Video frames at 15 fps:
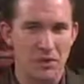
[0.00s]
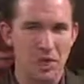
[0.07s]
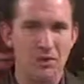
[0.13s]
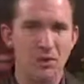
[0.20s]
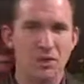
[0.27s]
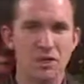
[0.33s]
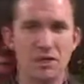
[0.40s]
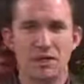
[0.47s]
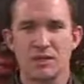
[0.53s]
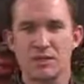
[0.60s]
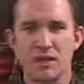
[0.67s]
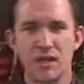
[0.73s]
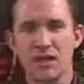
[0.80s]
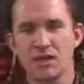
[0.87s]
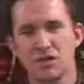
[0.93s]
I want you to
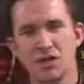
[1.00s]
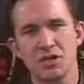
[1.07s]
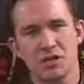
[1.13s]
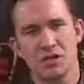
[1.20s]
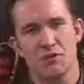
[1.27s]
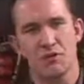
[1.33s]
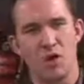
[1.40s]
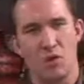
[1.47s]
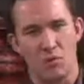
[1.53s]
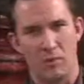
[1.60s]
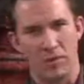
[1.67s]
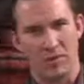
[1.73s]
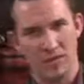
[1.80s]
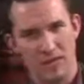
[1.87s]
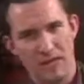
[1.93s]
take just a
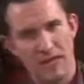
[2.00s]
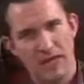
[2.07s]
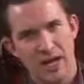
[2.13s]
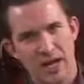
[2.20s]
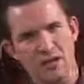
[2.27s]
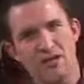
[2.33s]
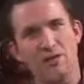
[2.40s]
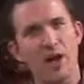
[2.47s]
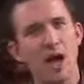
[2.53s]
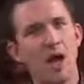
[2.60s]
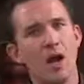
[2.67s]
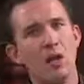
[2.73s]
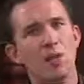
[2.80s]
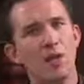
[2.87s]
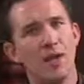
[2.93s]
moment and
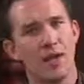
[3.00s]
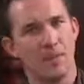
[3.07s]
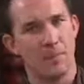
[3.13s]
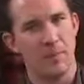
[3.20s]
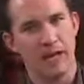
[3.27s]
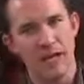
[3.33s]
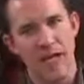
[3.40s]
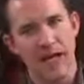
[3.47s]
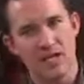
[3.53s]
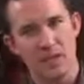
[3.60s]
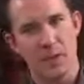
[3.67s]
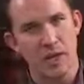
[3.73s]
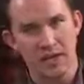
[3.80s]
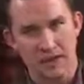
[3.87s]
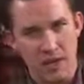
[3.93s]
follow with me as
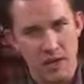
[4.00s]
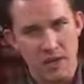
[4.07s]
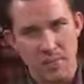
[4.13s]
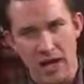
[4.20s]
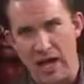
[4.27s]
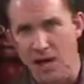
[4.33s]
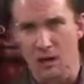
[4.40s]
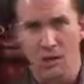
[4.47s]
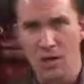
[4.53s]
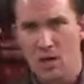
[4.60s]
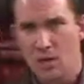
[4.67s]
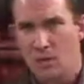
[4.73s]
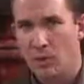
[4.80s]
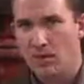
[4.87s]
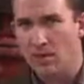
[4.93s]
we think about
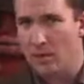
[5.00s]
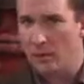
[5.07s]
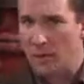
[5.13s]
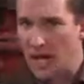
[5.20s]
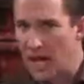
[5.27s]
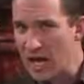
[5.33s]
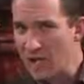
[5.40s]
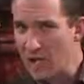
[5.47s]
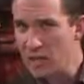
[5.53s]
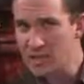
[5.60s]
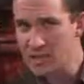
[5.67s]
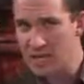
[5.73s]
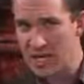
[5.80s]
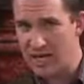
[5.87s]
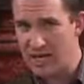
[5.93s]
what the Bible
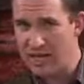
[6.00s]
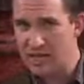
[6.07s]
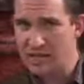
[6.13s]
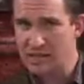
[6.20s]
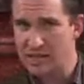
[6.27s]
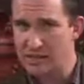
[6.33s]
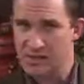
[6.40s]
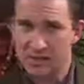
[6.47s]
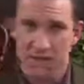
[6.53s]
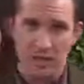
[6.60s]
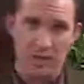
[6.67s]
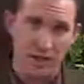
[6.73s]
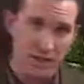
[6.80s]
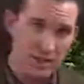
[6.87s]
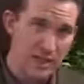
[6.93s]
says
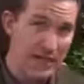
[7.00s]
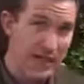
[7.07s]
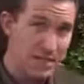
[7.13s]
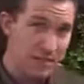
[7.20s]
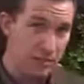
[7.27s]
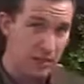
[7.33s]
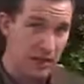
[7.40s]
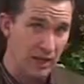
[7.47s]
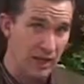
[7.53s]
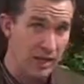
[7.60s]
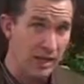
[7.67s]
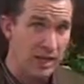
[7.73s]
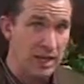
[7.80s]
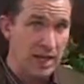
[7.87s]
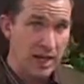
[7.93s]
concerning discipline
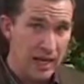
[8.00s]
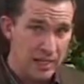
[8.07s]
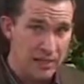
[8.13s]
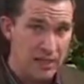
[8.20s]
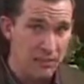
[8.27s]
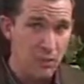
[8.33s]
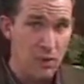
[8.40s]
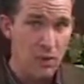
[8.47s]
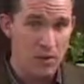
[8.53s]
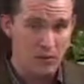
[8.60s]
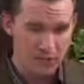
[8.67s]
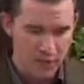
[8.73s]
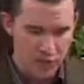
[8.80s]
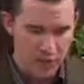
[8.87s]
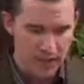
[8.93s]
as a part
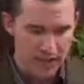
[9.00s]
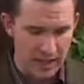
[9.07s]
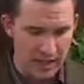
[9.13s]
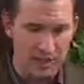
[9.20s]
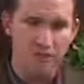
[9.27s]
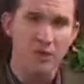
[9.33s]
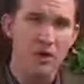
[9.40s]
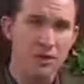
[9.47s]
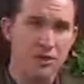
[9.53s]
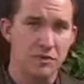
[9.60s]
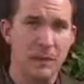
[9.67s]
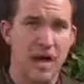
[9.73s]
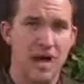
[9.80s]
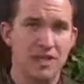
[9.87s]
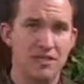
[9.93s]
of training. The first
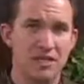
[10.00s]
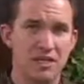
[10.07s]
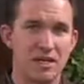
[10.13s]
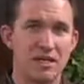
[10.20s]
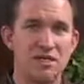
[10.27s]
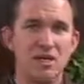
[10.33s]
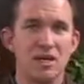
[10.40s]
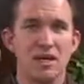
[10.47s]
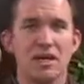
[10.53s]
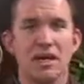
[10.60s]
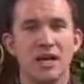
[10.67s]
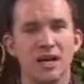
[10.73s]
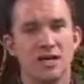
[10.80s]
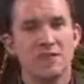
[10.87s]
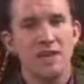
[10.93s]
passage
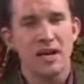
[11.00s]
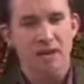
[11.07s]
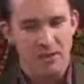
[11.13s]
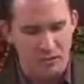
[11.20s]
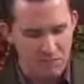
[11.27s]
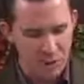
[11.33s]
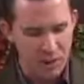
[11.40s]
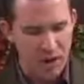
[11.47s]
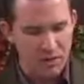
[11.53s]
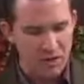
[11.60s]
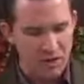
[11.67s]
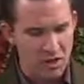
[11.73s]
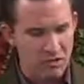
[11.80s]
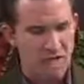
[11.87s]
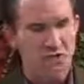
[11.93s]
is found in
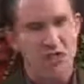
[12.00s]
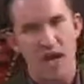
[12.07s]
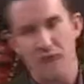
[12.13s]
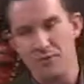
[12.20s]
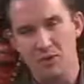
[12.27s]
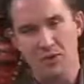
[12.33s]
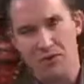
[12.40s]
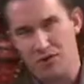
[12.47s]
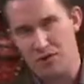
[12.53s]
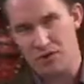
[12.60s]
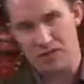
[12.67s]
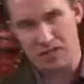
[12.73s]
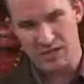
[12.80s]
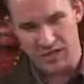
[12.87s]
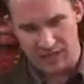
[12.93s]
Proverbs chapter
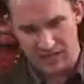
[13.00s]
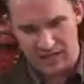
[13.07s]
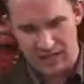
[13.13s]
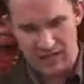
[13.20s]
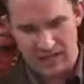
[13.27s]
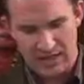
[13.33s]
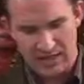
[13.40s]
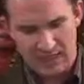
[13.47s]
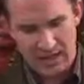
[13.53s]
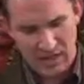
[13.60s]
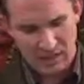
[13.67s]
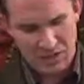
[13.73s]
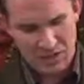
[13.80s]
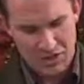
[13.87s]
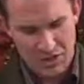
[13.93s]
13, and
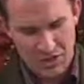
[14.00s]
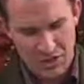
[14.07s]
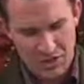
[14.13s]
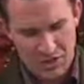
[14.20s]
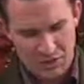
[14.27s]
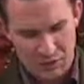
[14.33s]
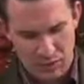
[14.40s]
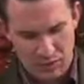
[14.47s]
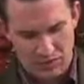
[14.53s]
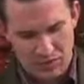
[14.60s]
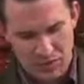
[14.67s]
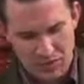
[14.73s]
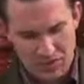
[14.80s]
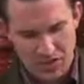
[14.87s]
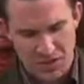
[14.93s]
I want you to notice what
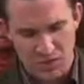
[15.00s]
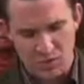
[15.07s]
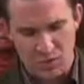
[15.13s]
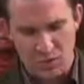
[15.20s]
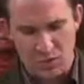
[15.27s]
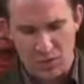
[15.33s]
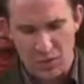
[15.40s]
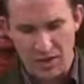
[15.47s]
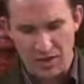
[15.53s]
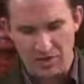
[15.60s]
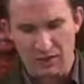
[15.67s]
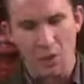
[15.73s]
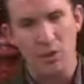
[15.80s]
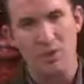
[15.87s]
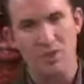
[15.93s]
verse number
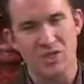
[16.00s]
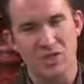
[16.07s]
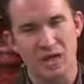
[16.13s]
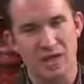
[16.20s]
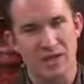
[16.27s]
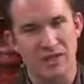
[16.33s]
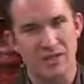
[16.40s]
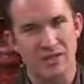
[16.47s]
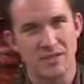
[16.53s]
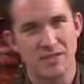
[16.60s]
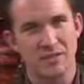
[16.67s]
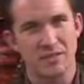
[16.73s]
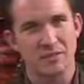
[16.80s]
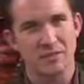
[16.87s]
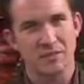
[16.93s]
24
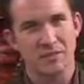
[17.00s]
says.